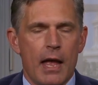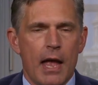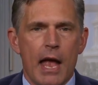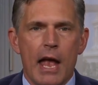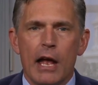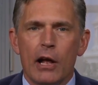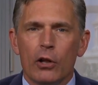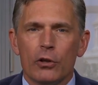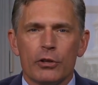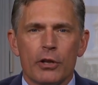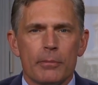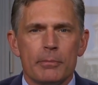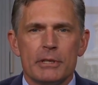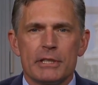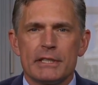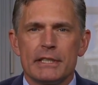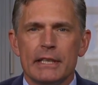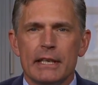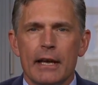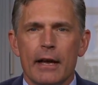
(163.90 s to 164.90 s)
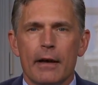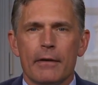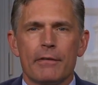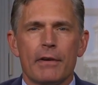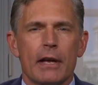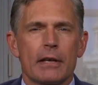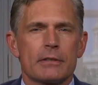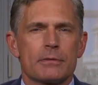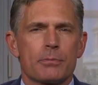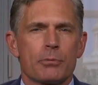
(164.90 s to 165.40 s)
LWCF
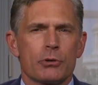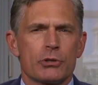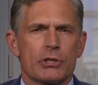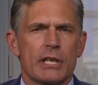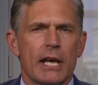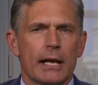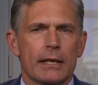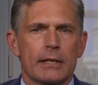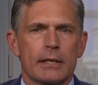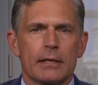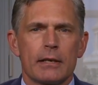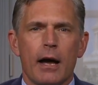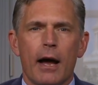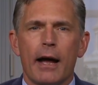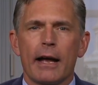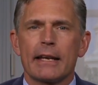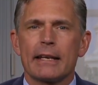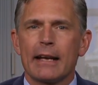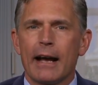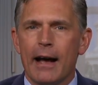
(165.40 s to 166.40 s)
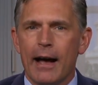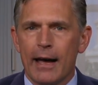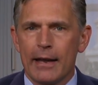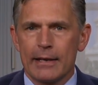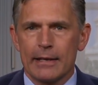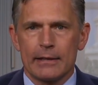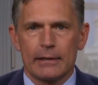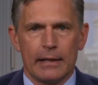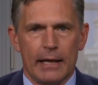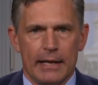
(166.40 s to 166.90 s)
has protected
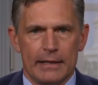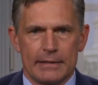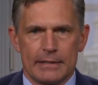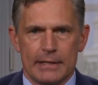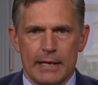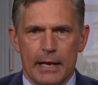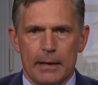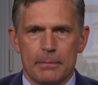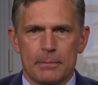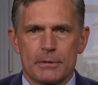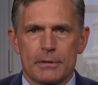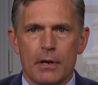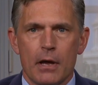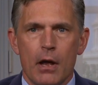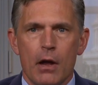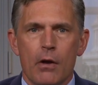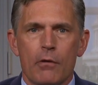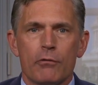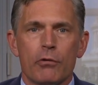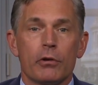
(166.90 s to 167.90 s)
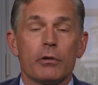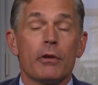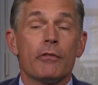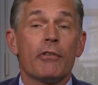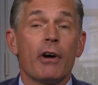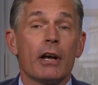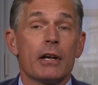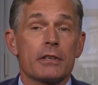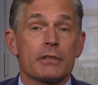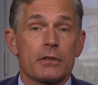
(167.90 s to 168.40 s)
iconic landscapes from the
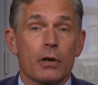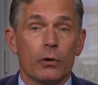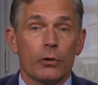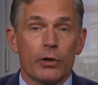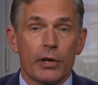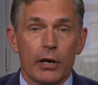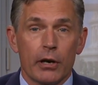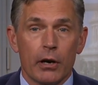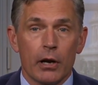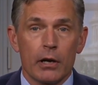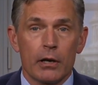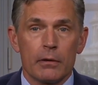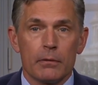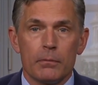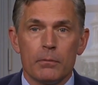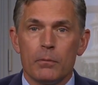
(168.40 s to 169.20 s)
Valles Caldera,